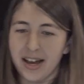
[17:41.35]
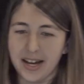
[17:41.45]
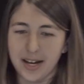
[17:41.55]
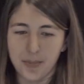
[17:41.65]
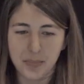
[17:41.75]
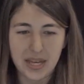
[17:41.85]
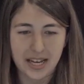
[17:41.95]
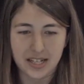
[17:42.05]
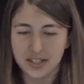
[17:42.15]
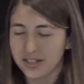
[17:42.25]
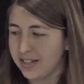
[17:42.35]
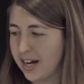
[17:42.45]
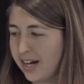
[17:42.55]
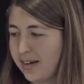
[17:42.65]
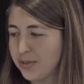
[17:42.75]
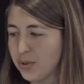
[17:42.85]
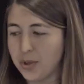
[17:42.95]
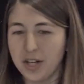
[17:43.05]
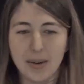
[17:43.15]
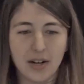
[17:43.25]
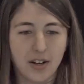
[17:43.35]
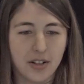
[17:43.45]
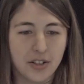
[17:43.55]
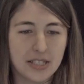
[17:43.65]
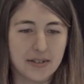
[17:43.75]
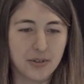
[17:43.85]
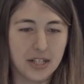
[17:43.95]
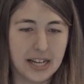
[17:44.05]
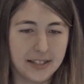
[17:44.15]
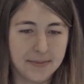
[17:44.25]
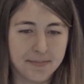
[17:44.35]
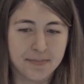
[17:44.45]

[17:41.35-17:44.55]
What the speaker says: and not have to worry about colors ever again.